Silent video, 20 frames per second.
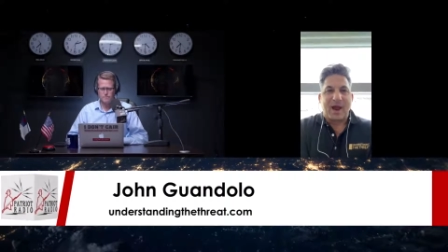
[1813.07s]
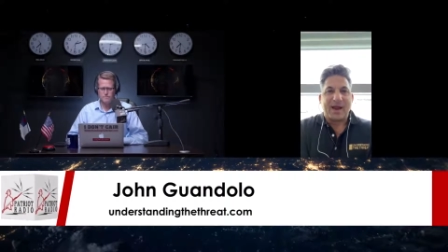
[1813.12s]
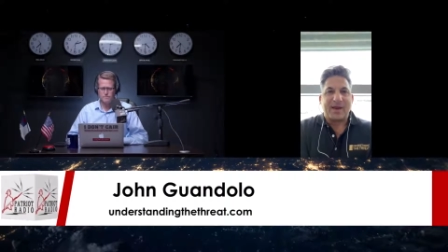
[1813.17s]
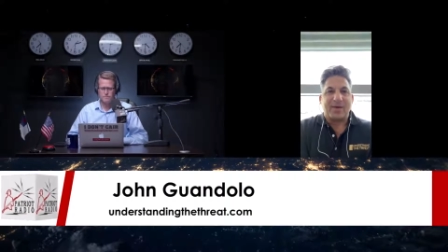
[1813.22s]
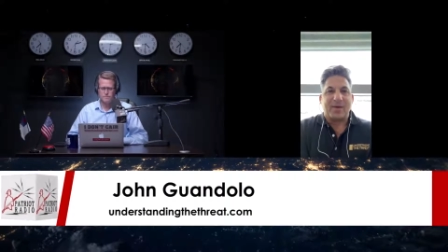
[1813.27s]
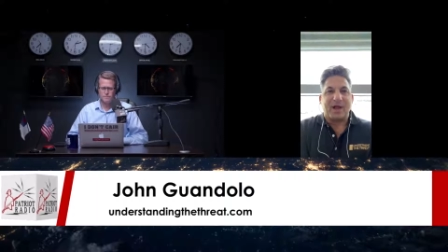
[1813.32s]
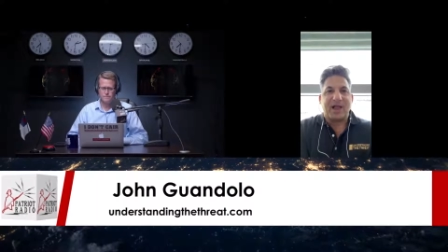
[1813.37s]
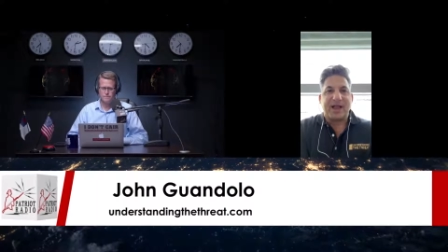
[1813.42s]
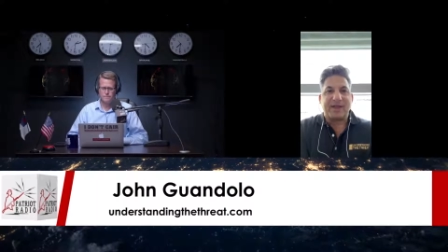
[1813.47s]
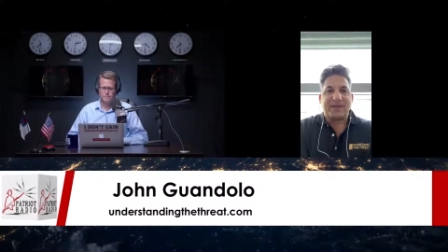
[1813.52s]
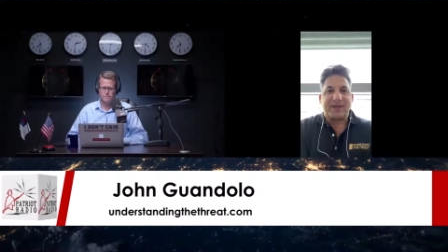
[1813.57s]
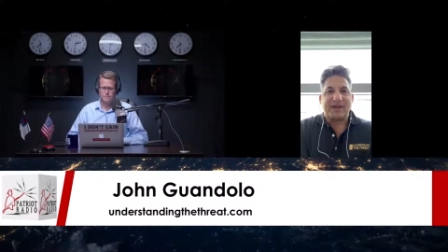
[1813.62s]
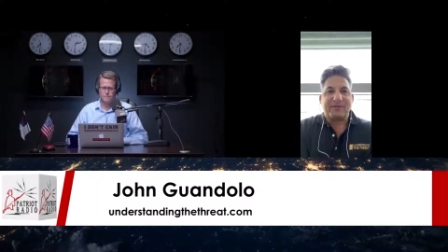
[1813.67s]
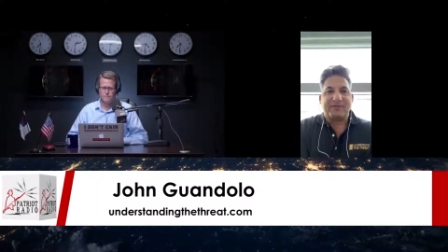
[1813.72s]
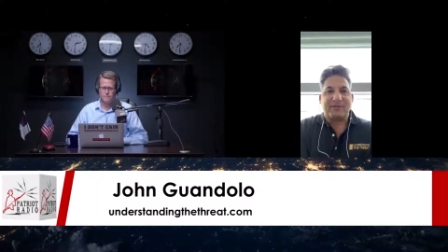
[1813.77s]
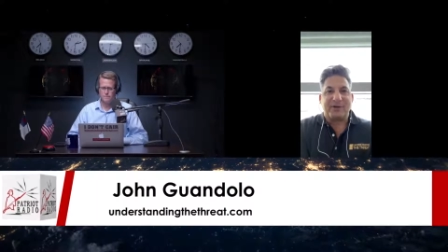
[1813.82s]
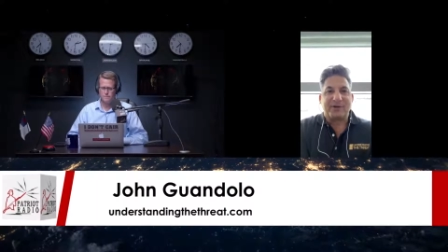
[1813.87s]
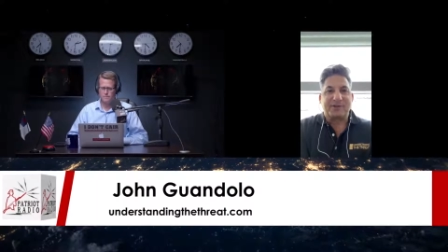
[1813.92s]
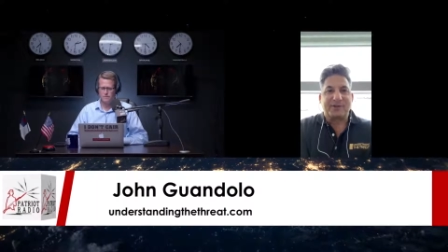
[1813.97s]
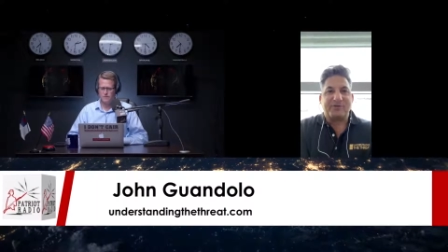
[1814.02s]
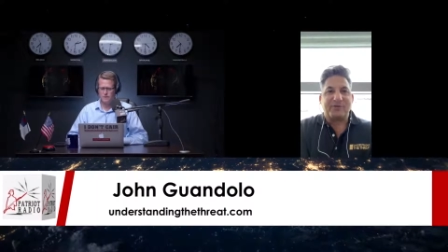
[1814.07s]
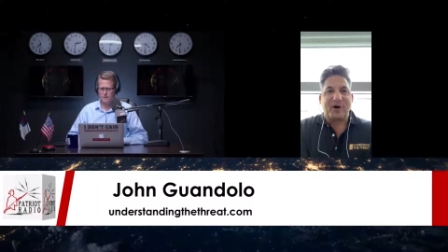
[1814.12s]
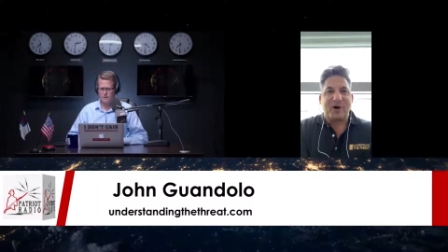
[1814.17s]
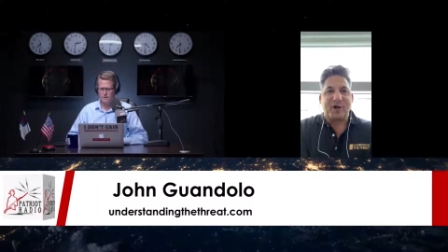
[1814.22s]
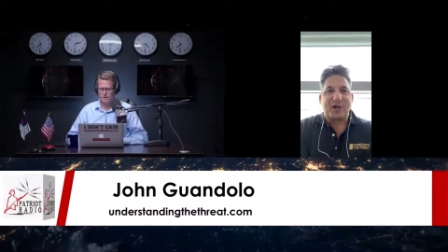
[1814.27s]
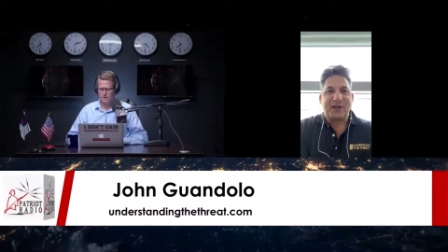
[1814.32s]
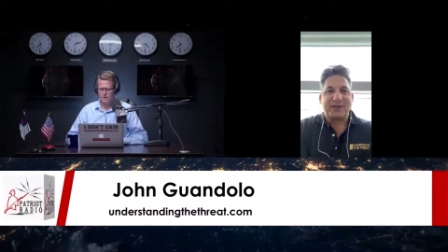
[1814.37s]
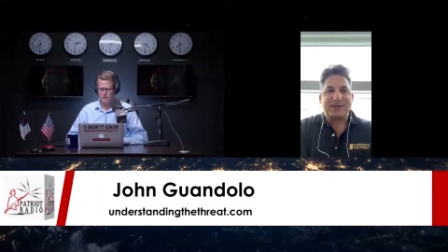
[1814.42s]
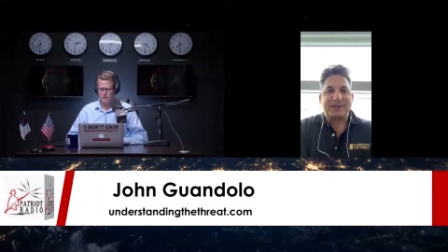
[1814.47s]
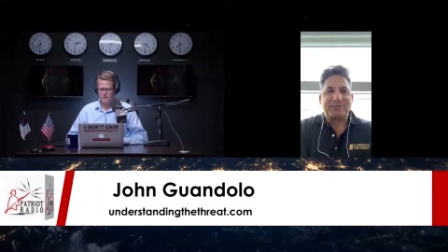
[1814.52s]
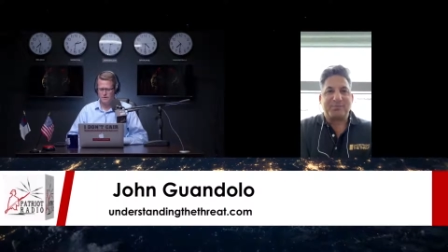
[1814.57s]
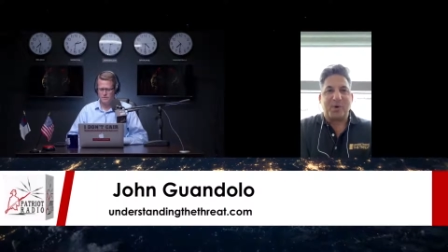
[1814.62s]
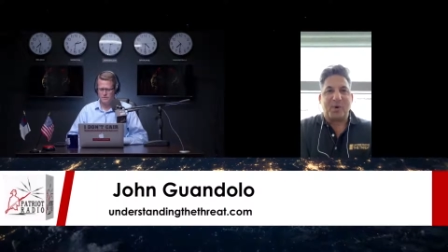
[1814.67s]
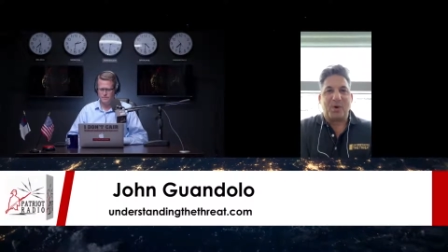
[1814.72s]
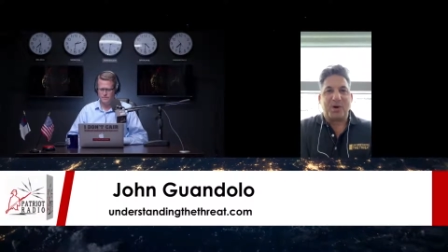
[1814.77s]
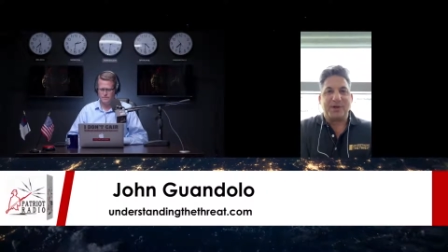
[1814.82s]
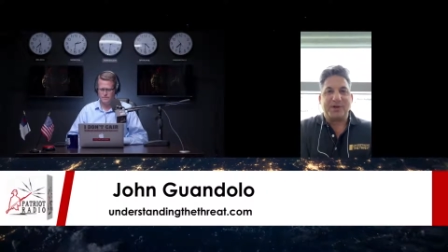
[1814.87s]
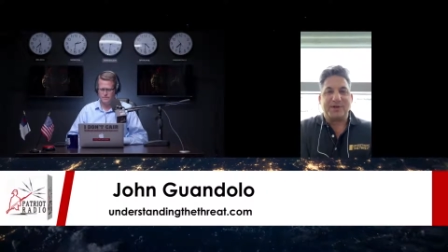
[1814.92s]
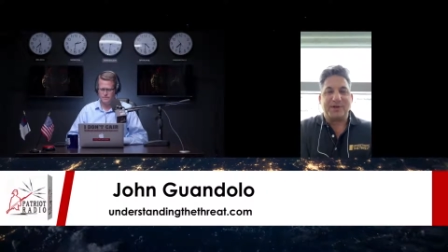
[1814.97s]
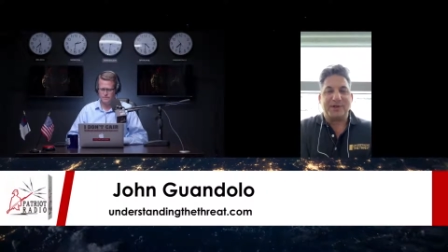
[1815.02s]
Right. Well, I think, first of all, it's
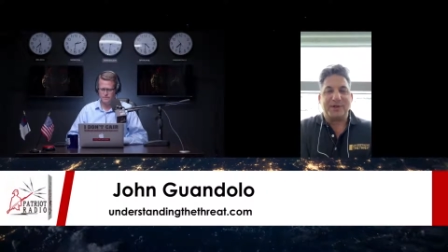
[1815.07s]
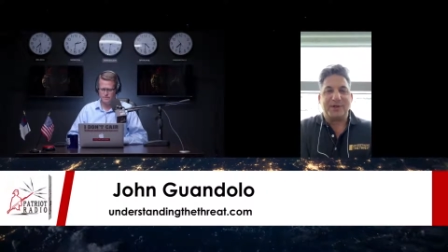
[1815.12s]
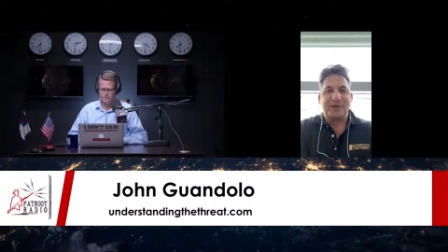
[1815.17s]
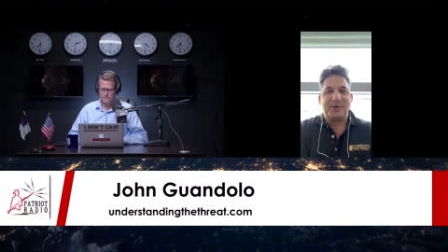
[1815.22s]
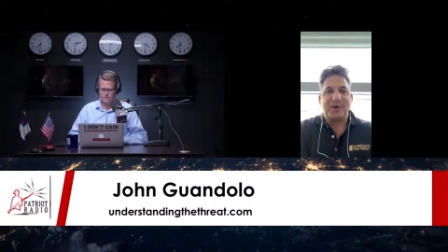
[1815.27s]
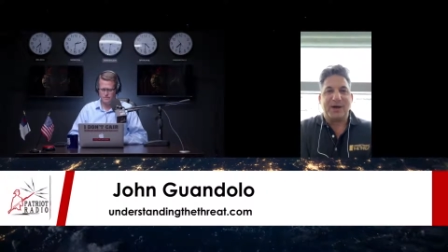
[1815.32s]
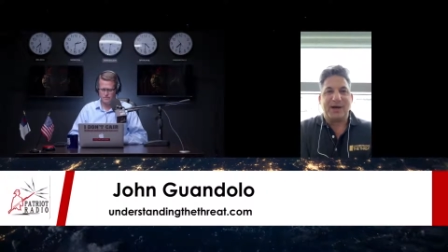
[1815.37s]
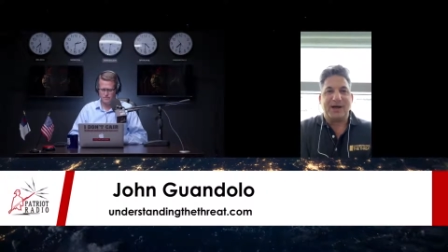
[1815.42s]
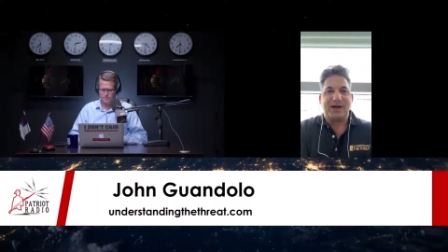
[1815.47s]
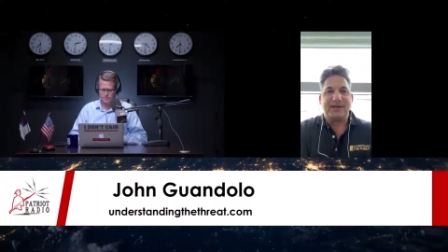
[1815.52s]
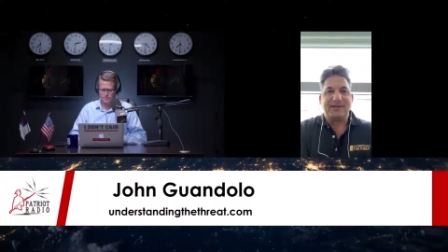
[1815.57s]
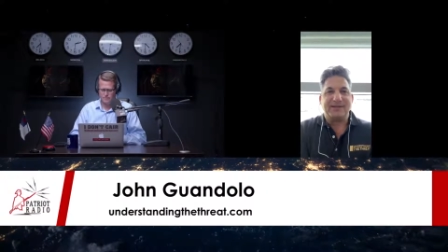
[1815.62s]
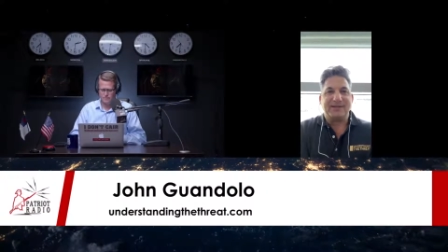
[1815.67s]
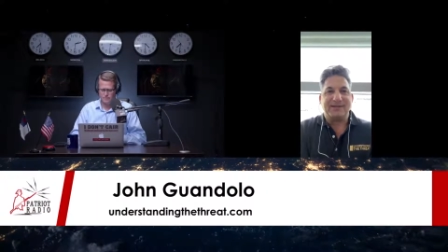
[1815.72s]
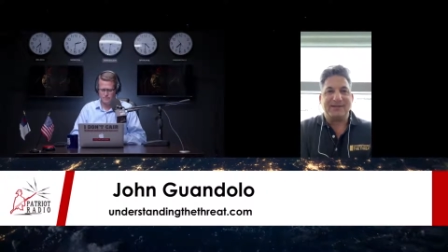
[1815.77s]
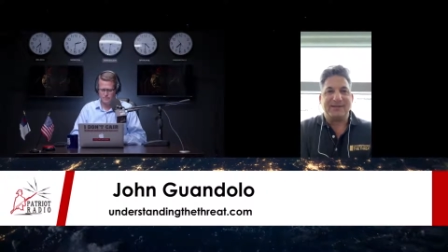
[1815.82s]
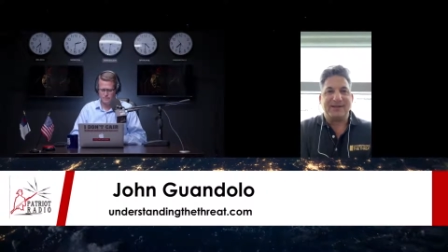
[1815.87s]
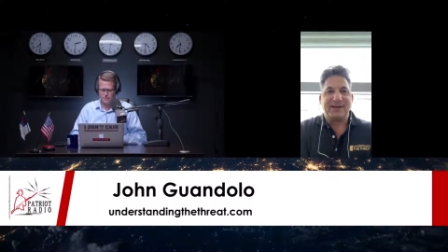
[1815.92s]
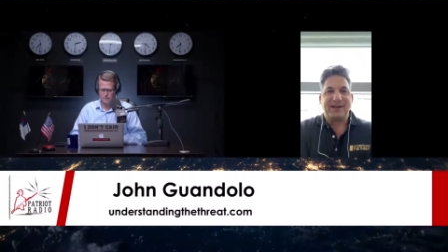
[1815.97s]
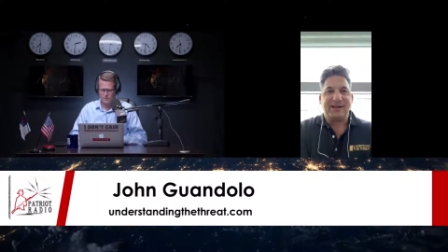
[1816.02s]
important to